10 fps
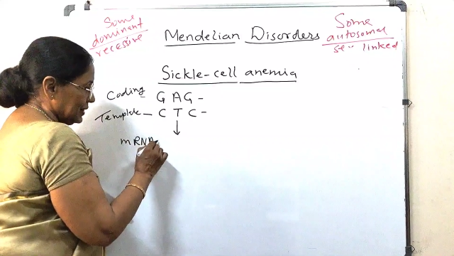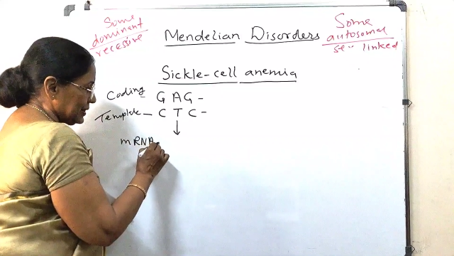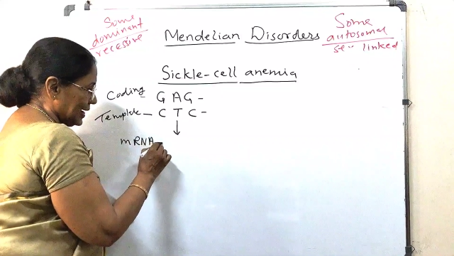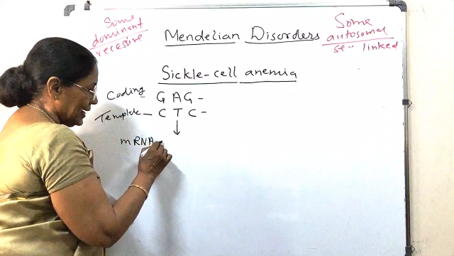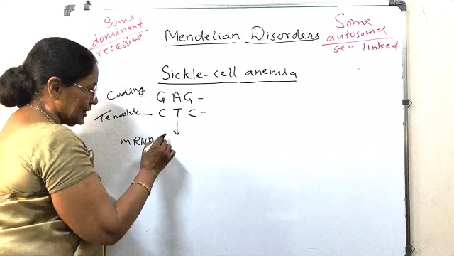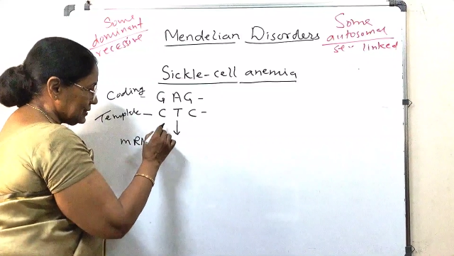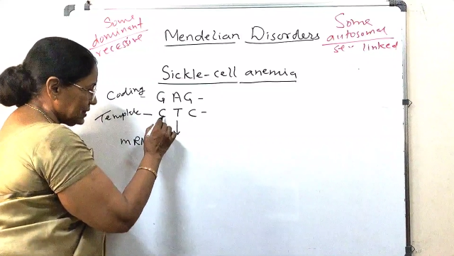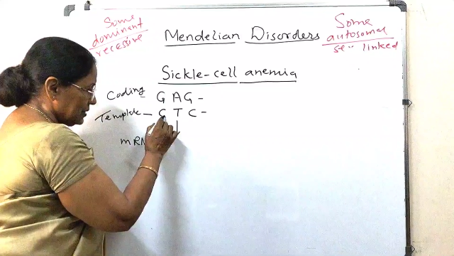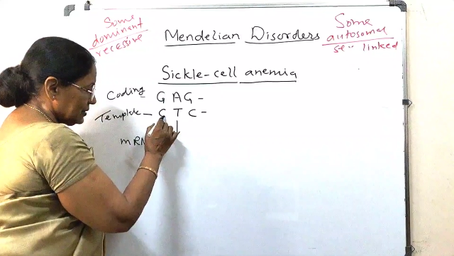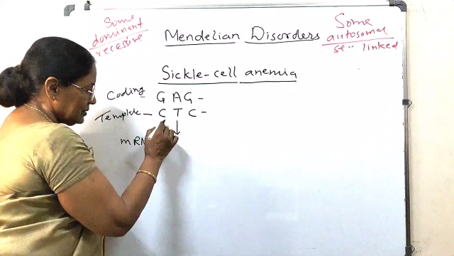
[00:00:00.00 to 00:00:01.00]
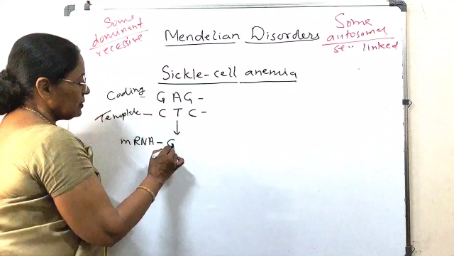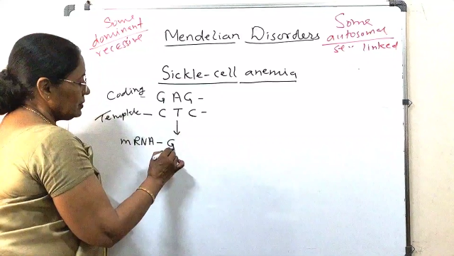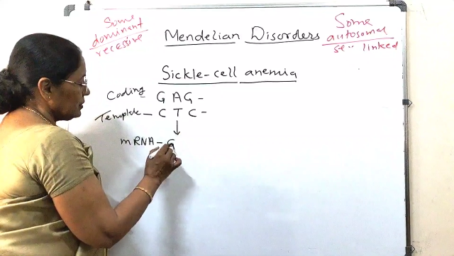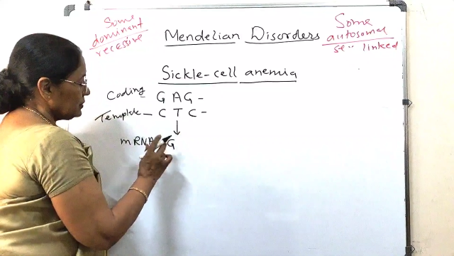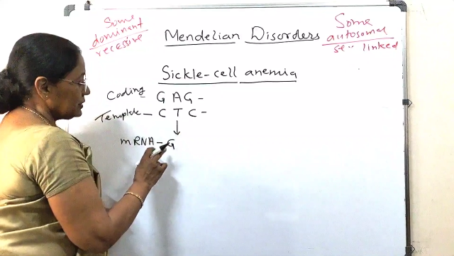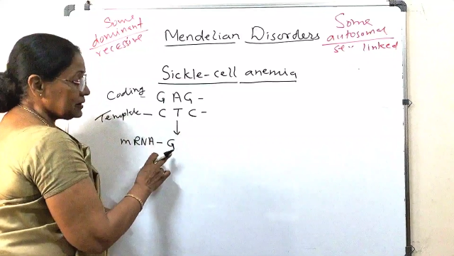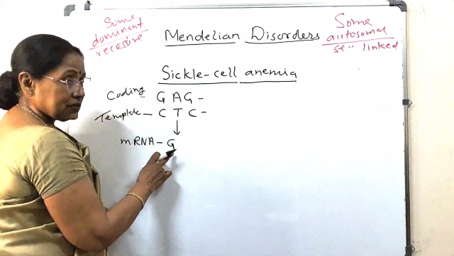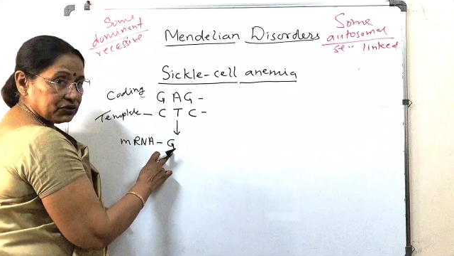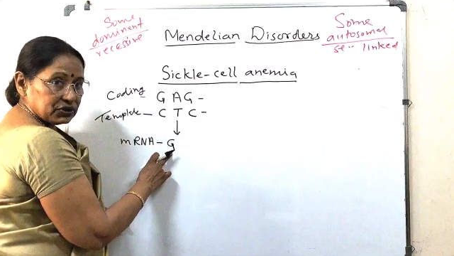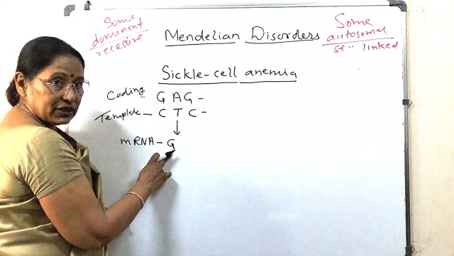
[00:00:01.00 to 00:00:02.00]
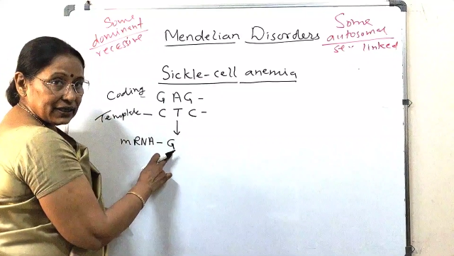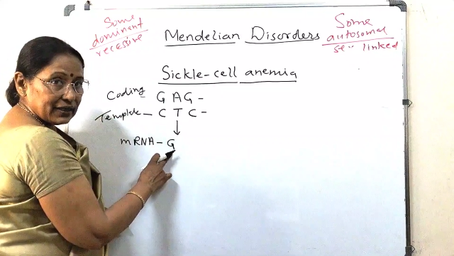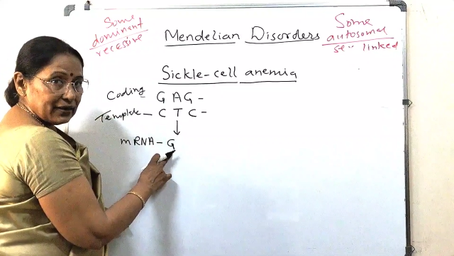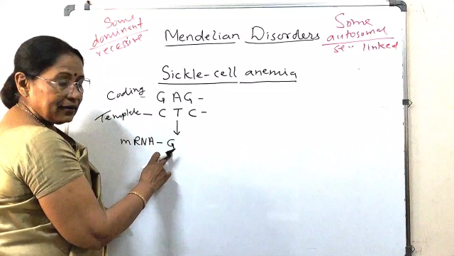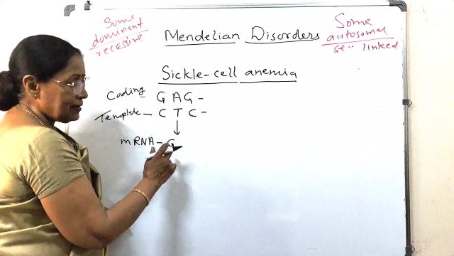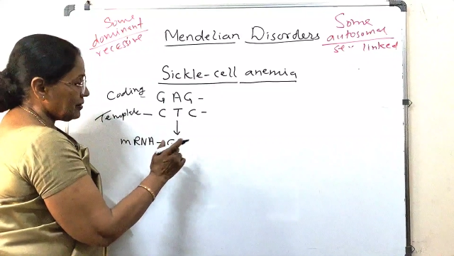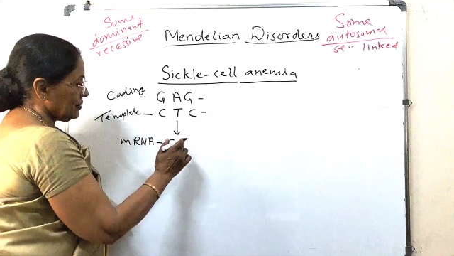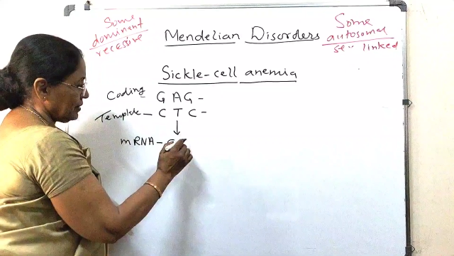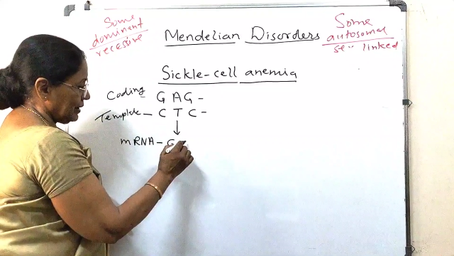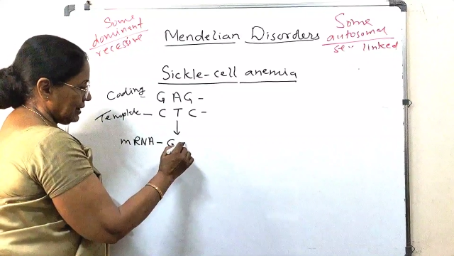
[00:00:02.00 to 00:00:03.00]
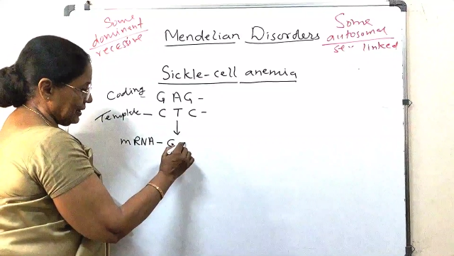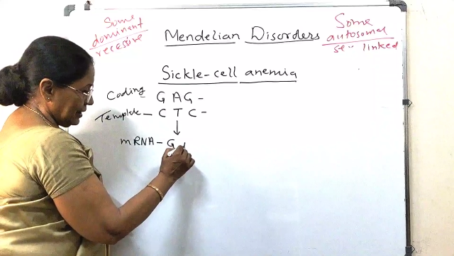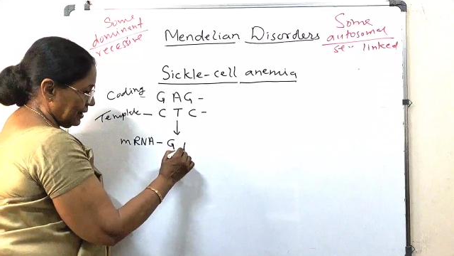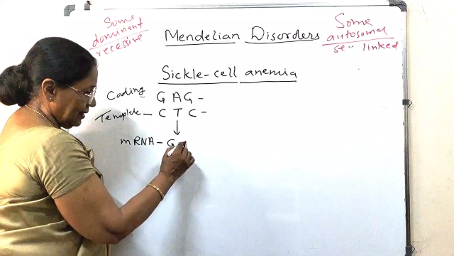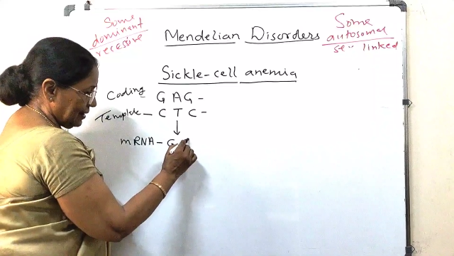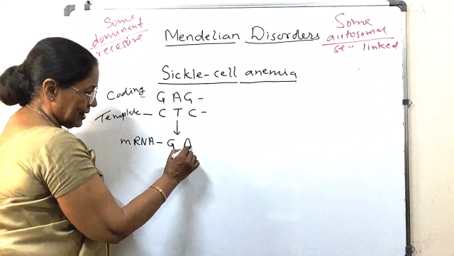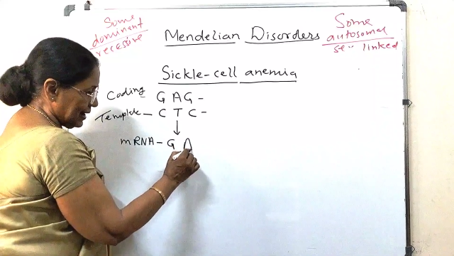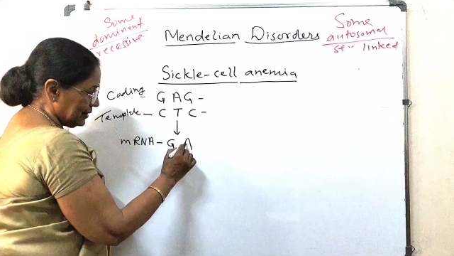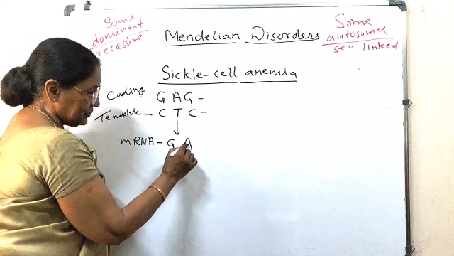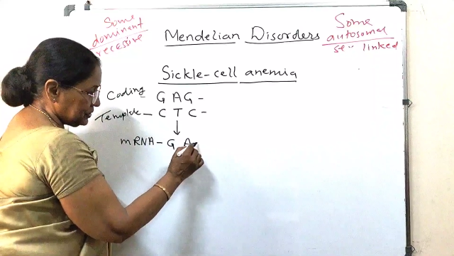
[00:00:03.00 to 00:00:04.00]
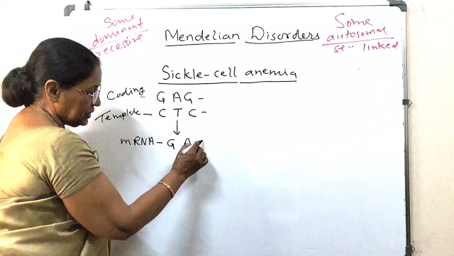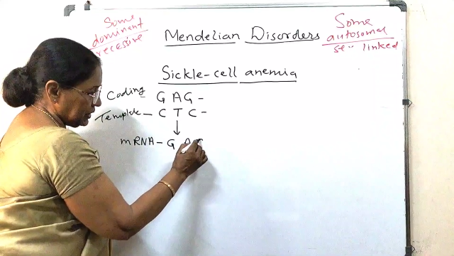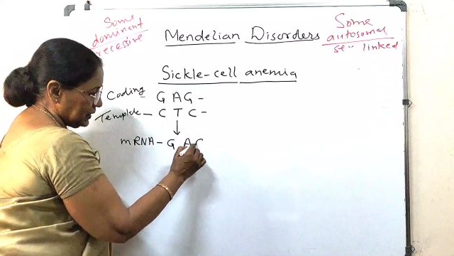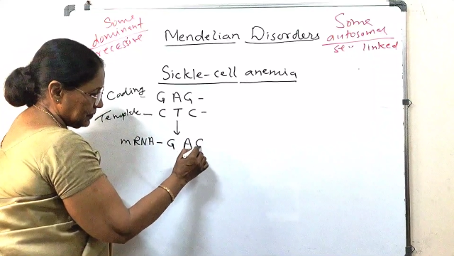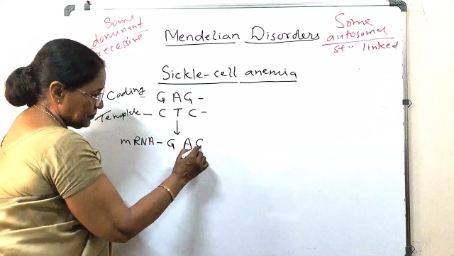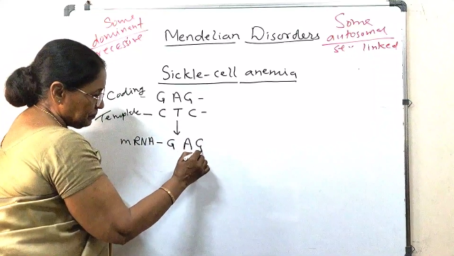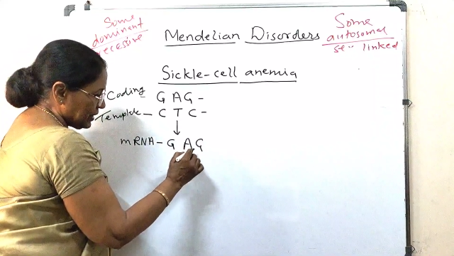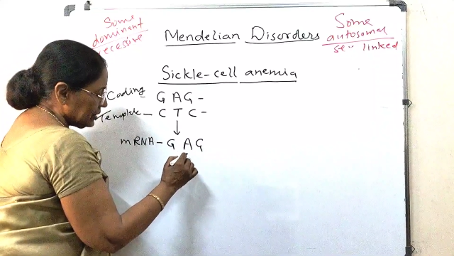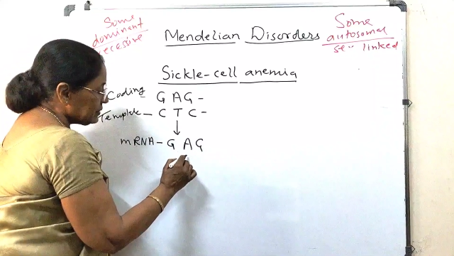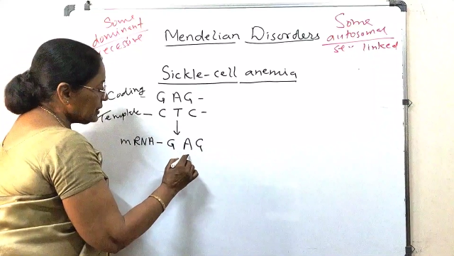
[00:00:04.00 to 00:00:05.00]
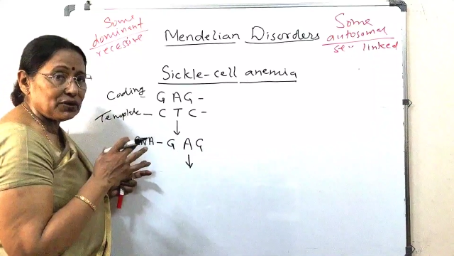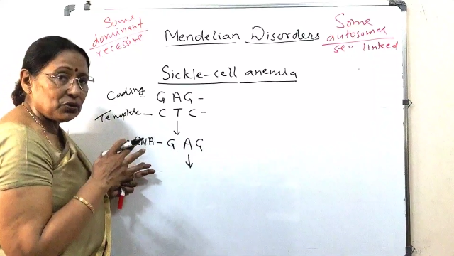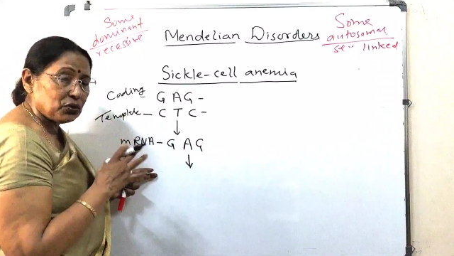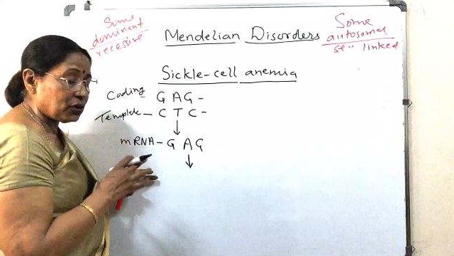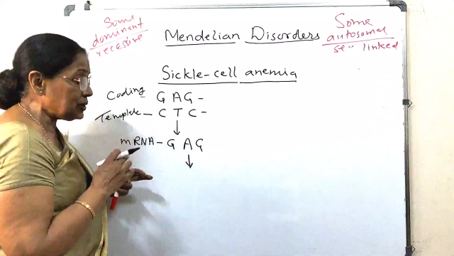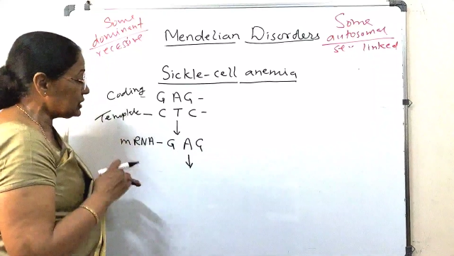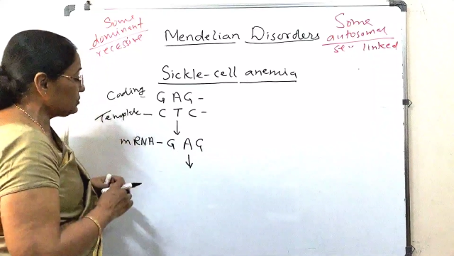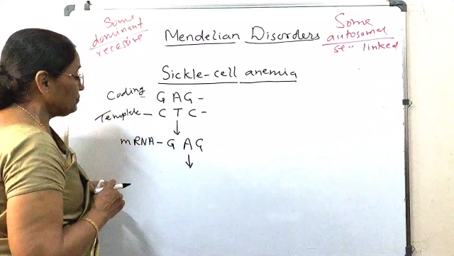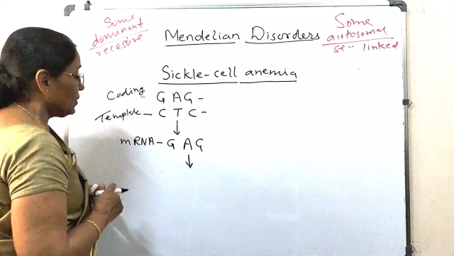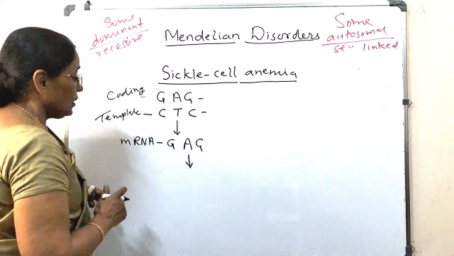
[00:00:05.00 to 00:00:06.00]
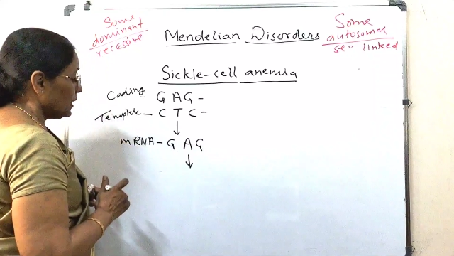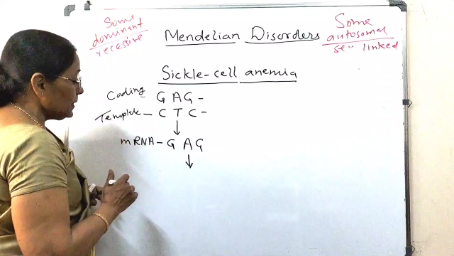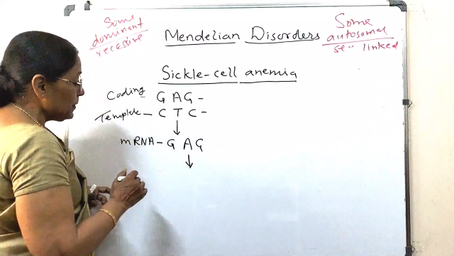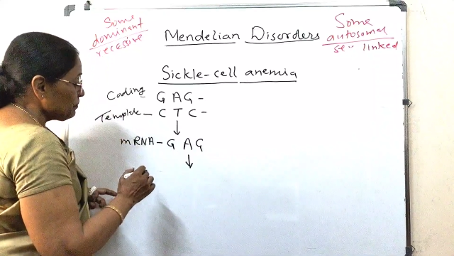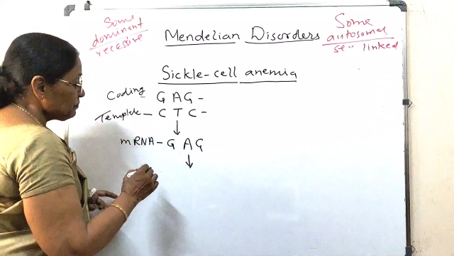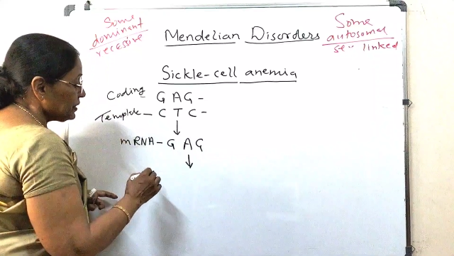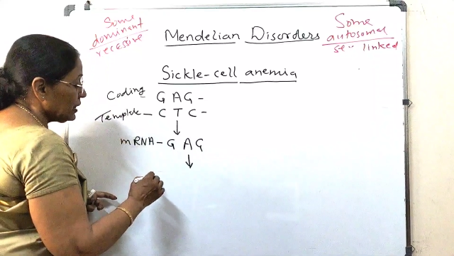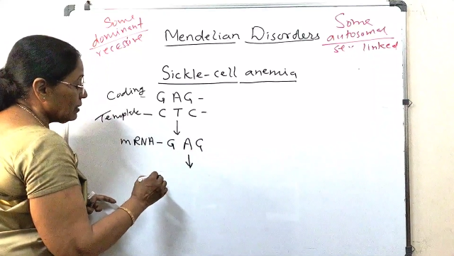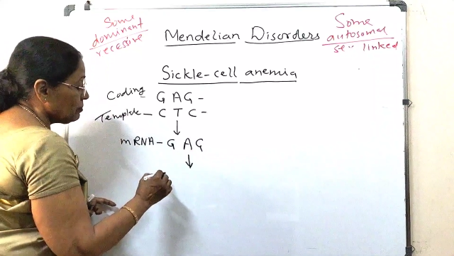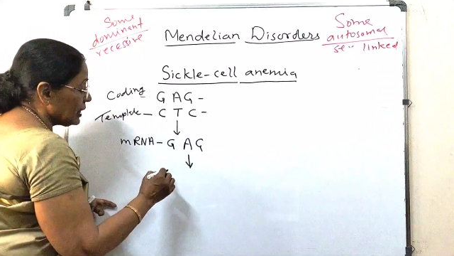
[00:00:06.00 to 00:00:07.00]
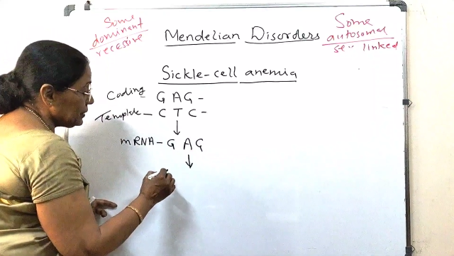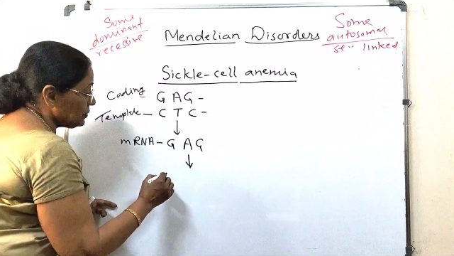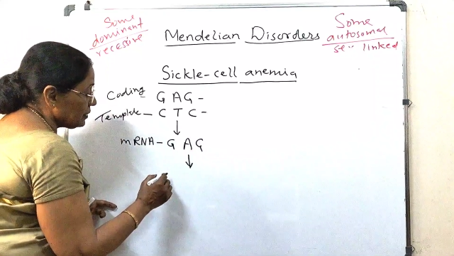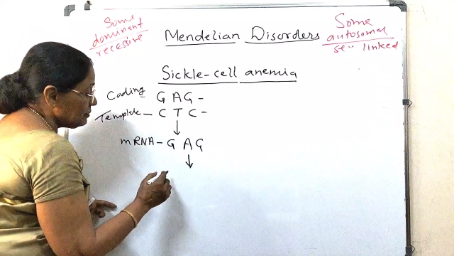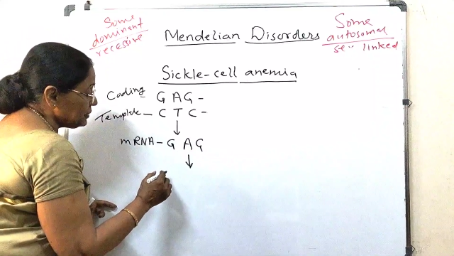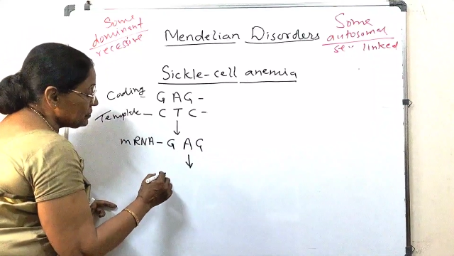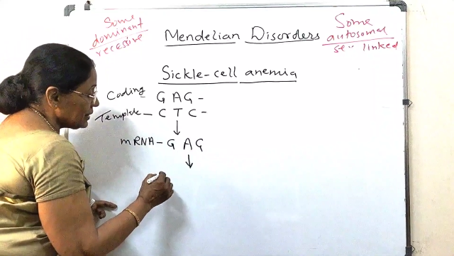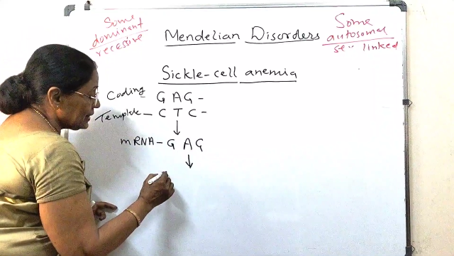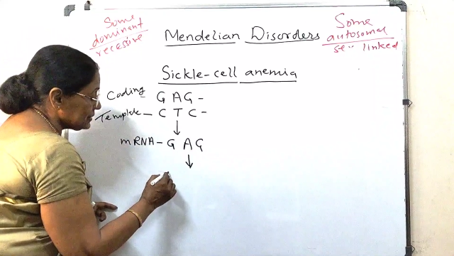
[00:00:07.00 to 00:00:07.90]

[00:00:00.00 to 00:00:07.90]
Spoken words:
it has, this is G, A and G. This one codes for the amino